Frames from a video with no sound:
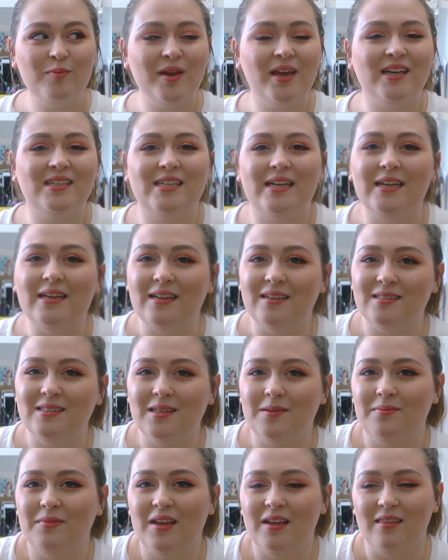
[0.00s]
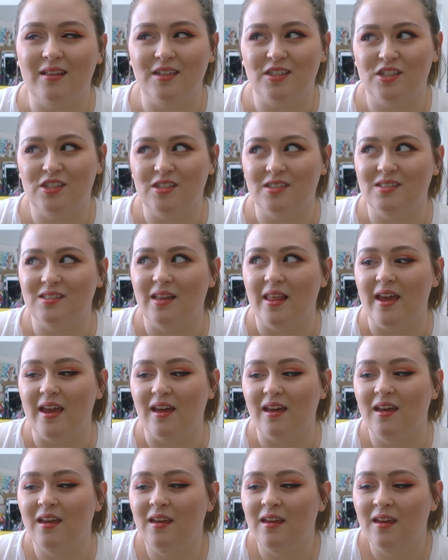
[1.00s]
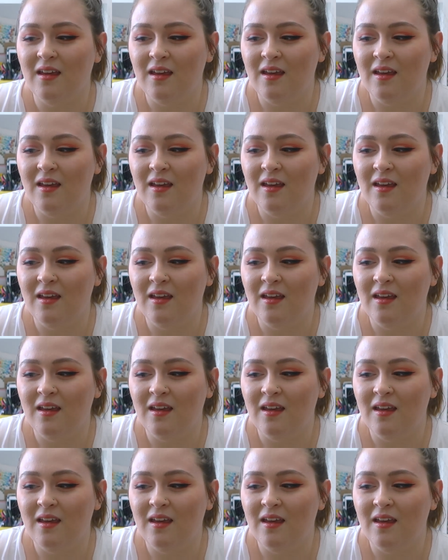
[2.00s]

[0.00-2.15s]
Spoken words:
because I need something that's just like